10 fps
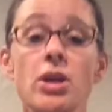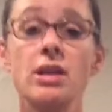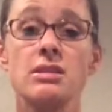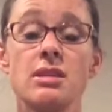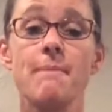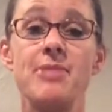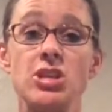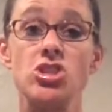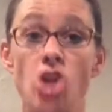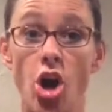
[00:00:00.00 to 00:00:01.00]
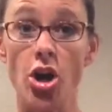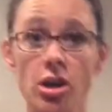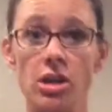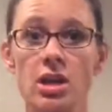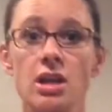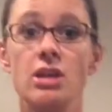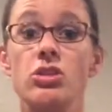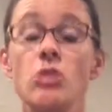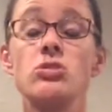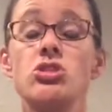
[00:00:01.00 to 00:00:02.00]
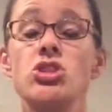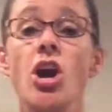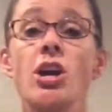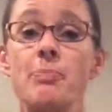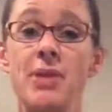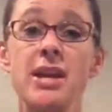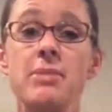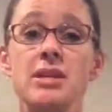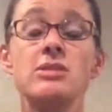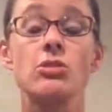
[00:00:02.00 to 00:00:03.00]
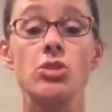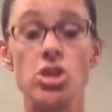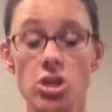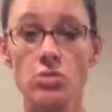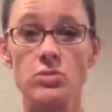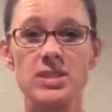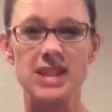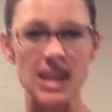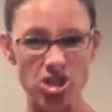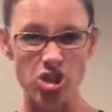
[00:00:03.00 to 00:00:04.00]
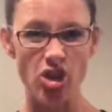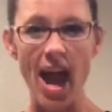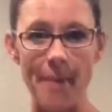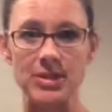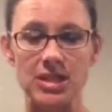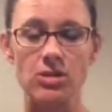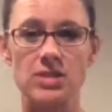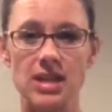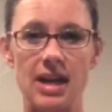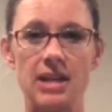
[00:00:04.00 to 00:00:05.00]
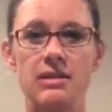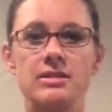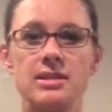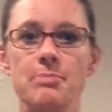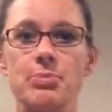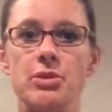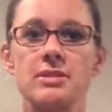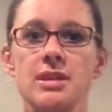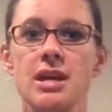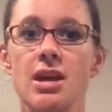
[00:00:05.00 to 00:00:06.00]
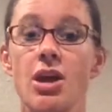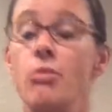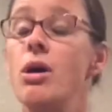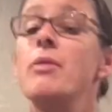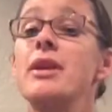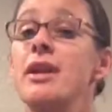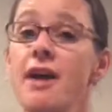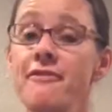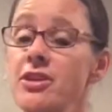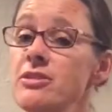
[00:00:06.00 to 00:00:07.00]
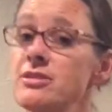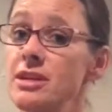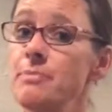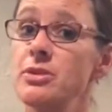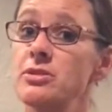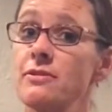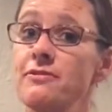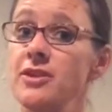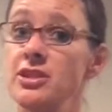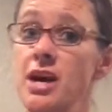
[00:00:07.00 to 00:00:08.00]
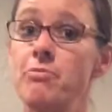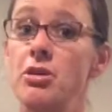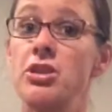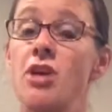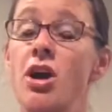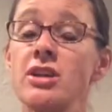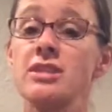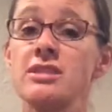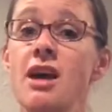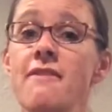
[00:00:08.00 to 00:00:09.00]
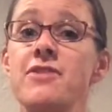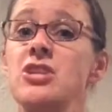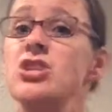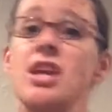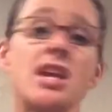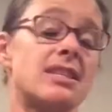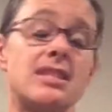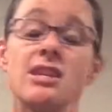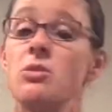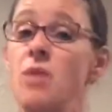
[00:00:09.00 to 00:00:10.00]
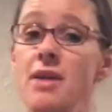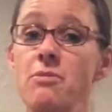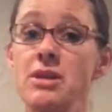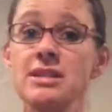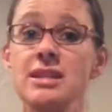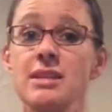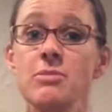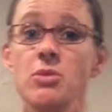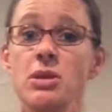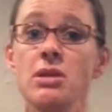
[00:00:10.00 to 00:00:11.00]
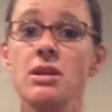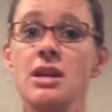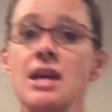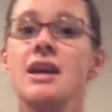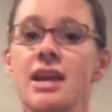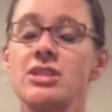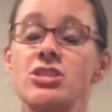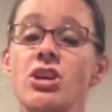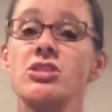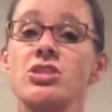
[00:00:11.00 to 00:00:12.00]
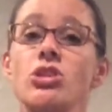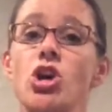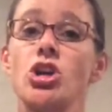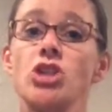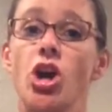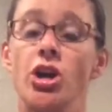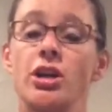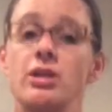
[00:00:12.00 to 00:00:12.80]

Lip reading: it in something dark, those dark pigments or hues get trapped in those tiny little dimples. Well, when enough of those dimples are filled up with dark stuff that you can't see the white ones anymore, it starts to look dark.